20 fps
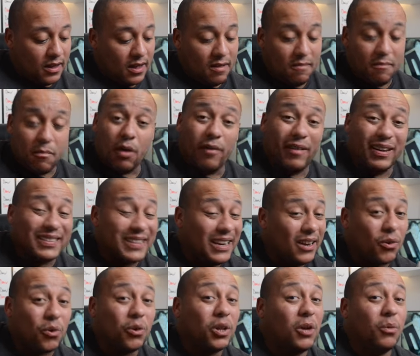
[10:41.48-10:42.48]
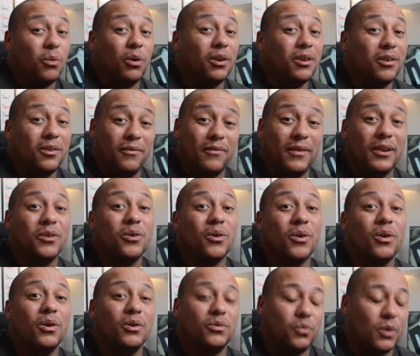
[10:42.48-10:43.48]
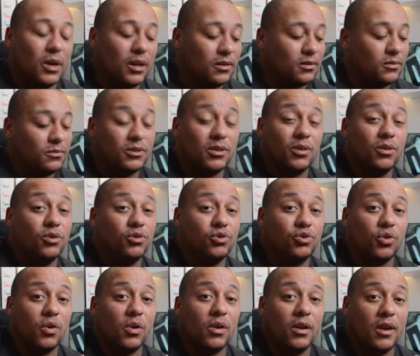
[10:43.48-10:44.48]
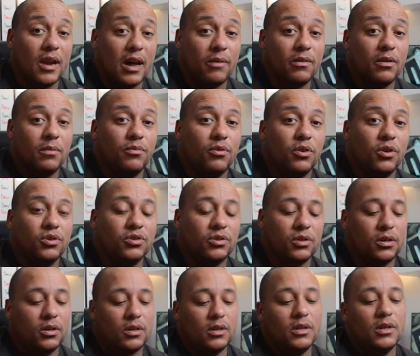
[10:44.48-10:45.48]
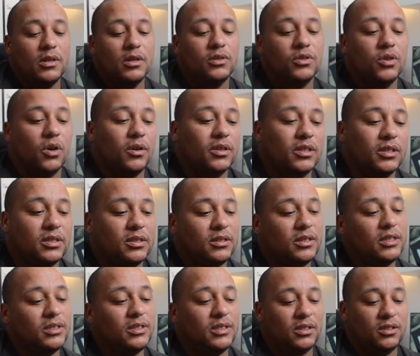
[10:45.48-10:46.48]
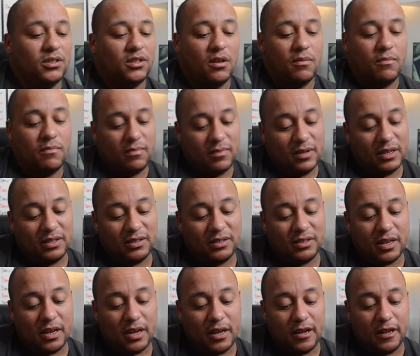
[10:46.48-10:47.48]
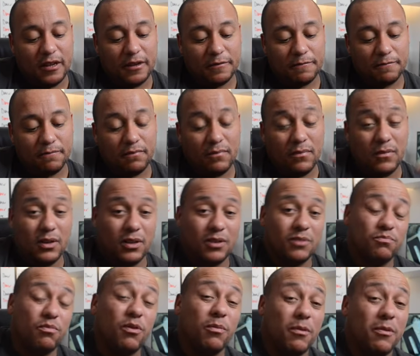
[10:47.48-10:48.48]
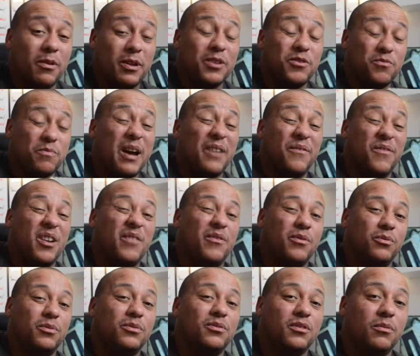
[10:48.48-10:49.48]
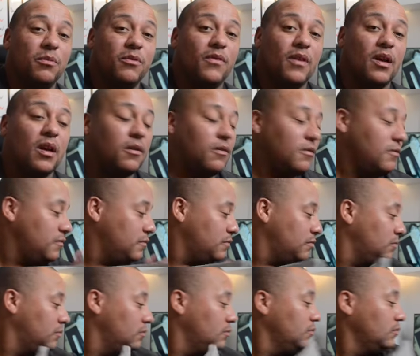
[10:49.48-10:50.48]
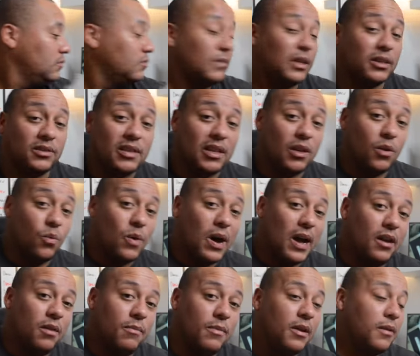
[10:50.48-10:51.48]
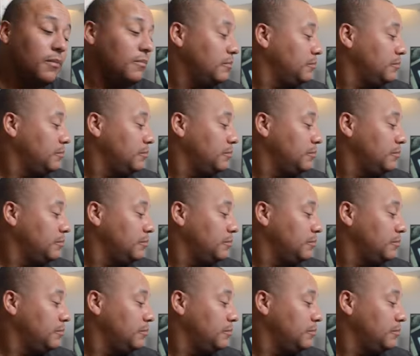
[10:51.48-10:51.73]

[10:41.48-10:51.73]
more or less any colour you want with the Thincoat as well, which I'm going to show you now in the brochure. So this system is it's my favourite one, to be fair. I'll tell you why in a minute.